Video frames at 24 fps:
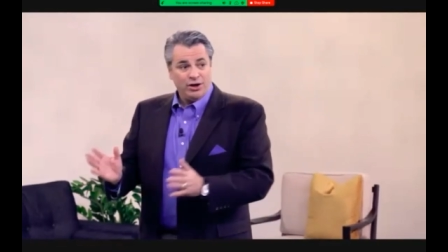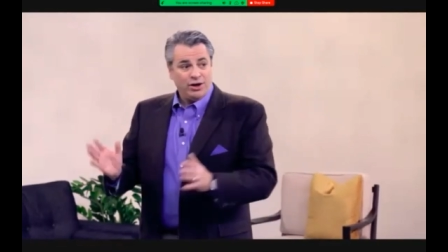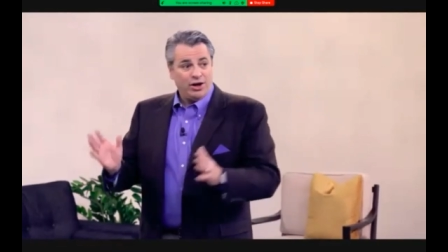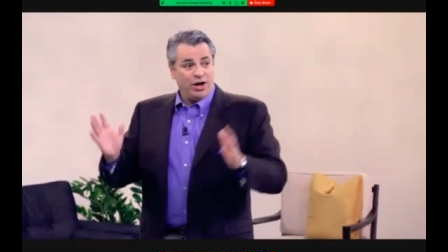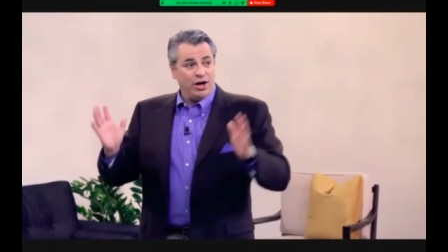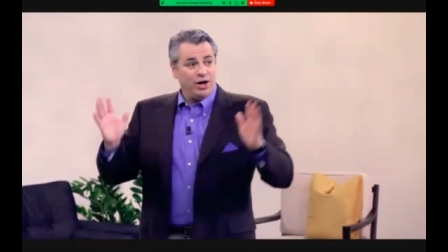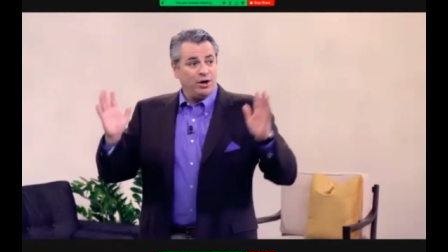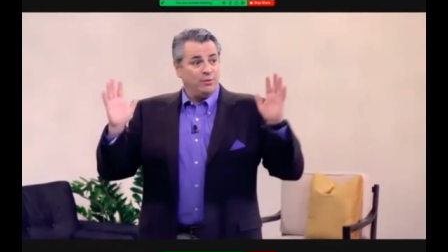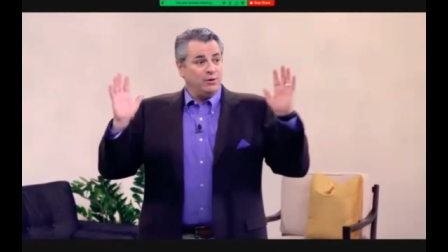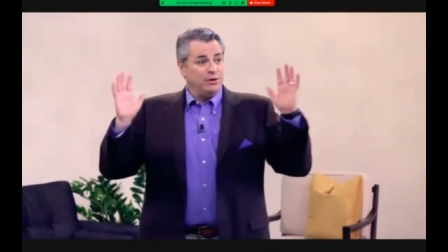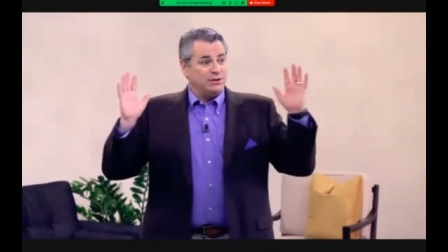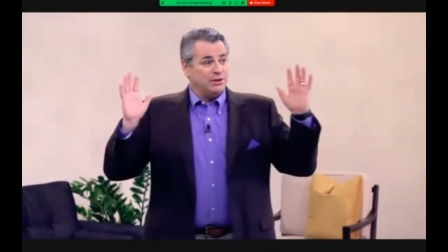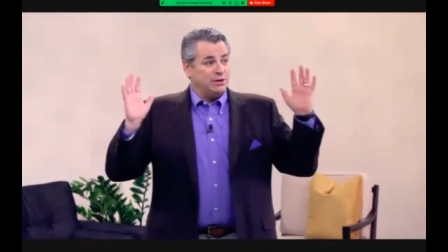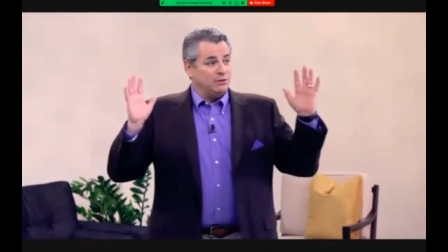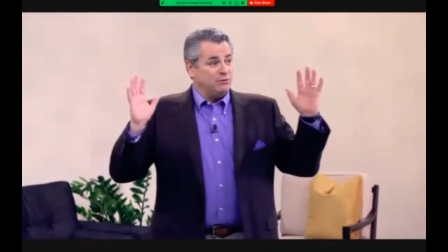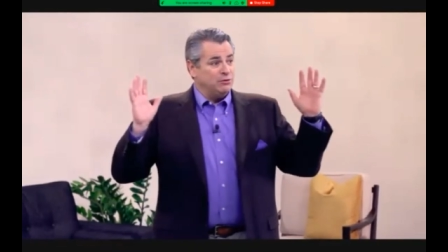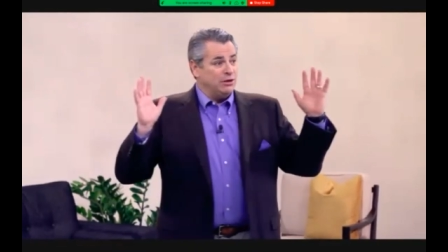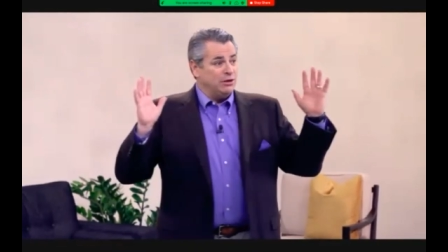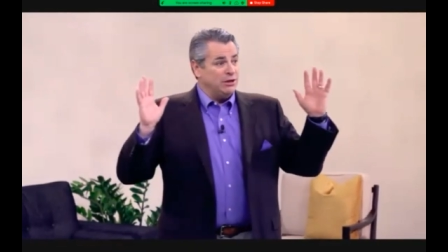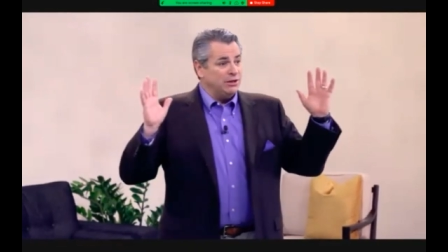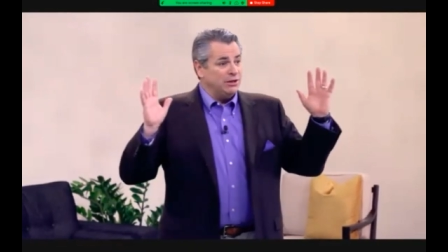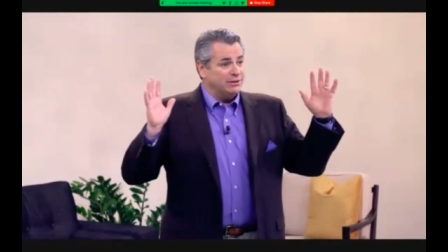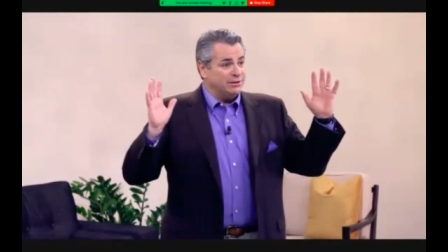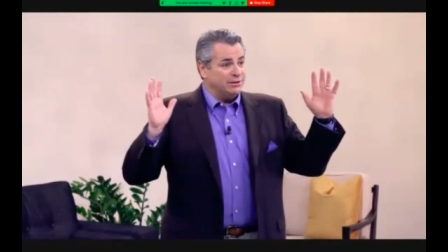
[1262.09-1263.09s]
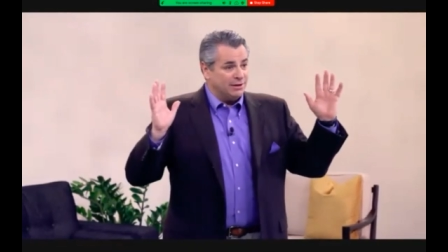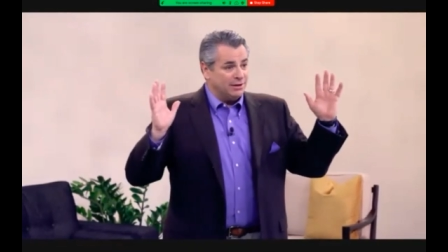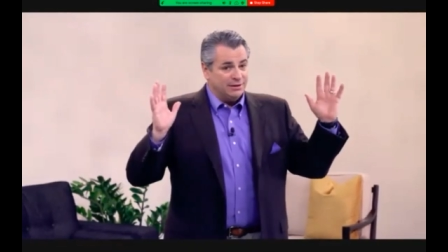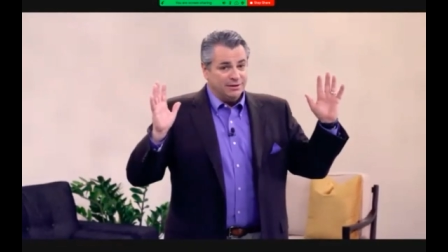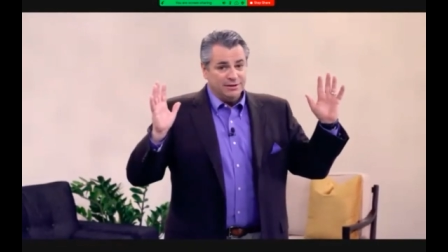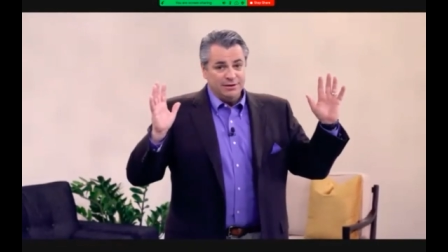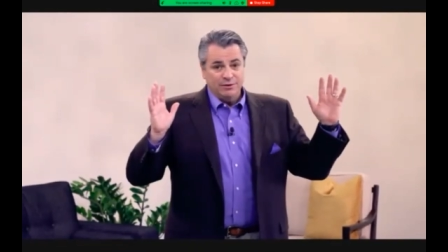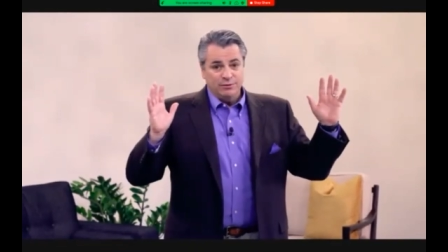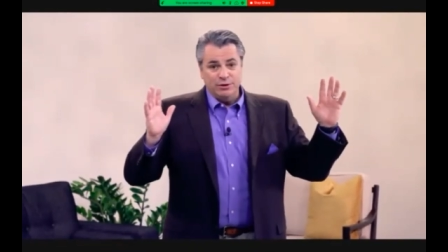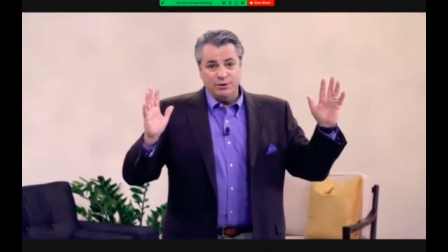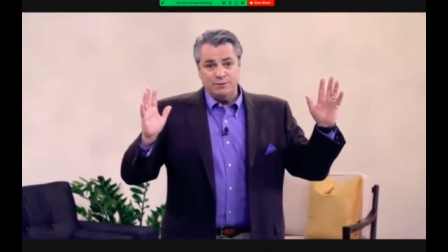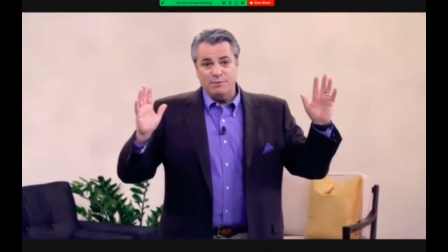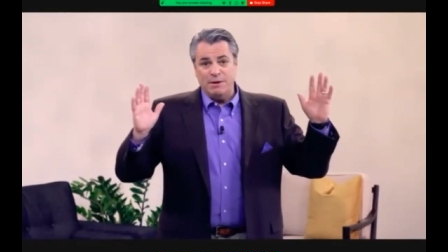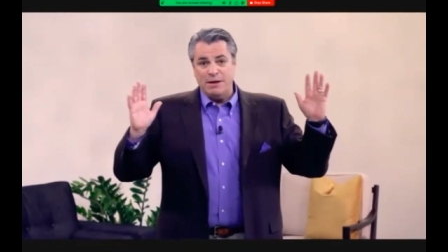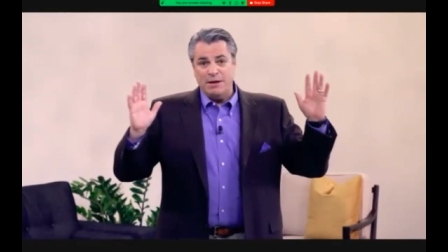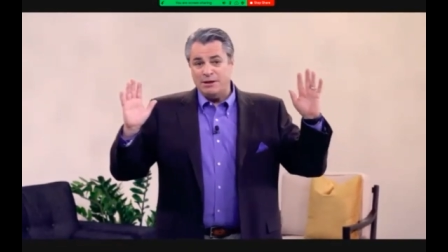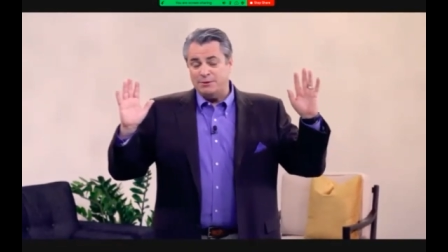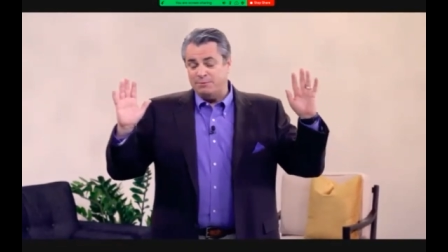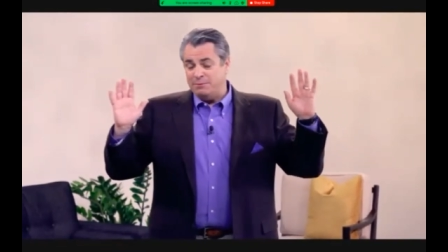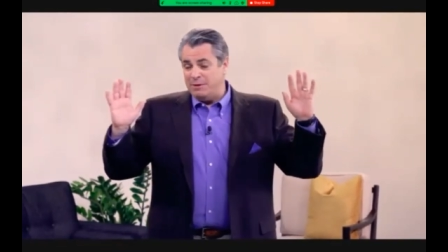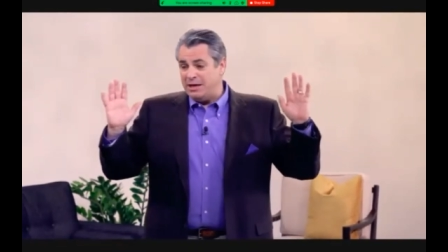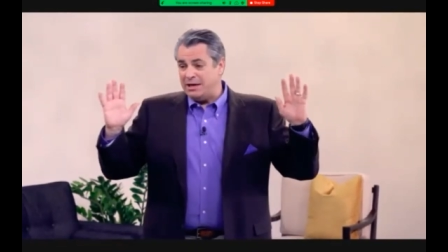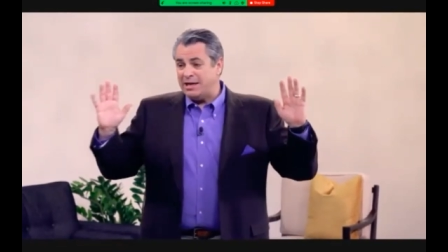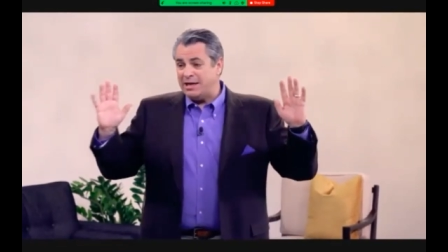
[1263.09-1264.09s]
I was a realtor, which
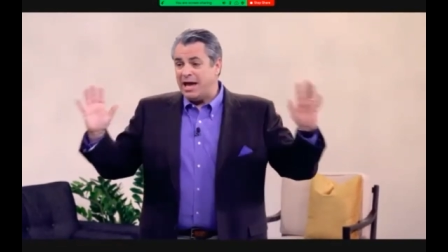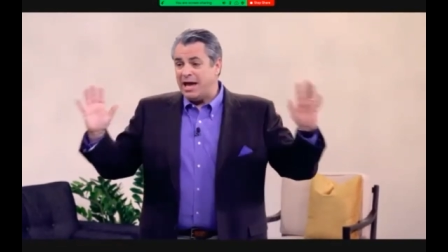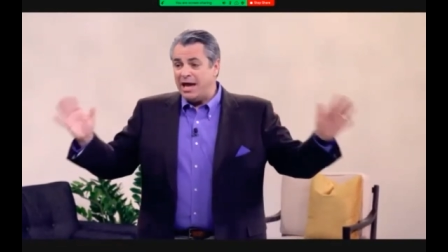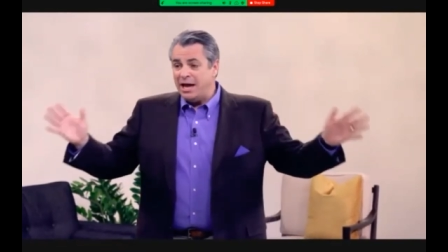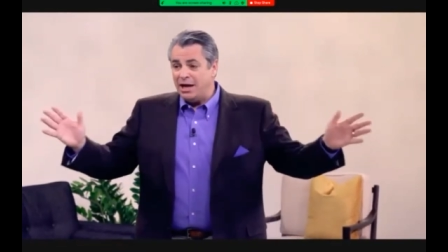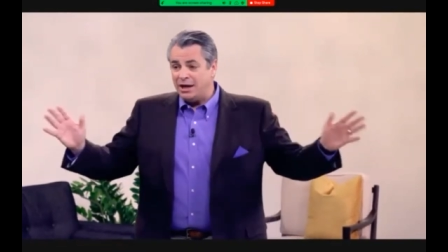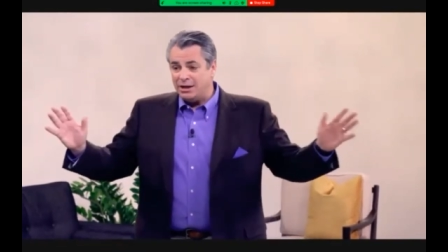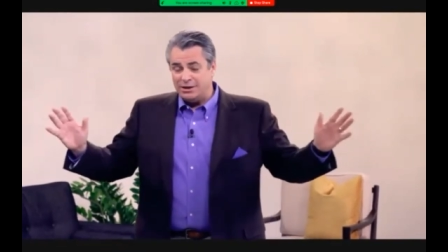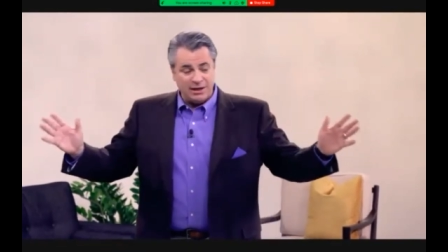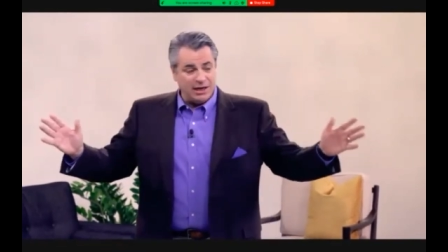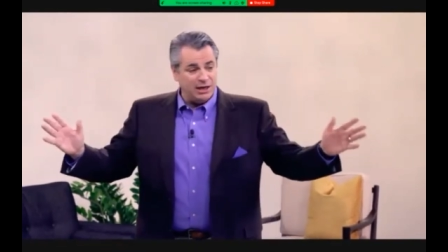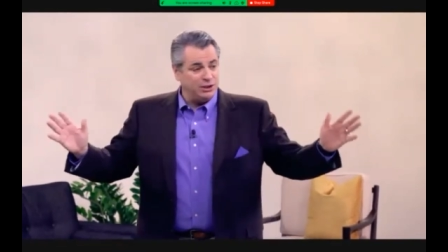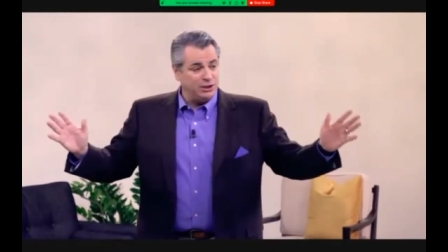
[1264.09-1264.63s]
makes me a chaos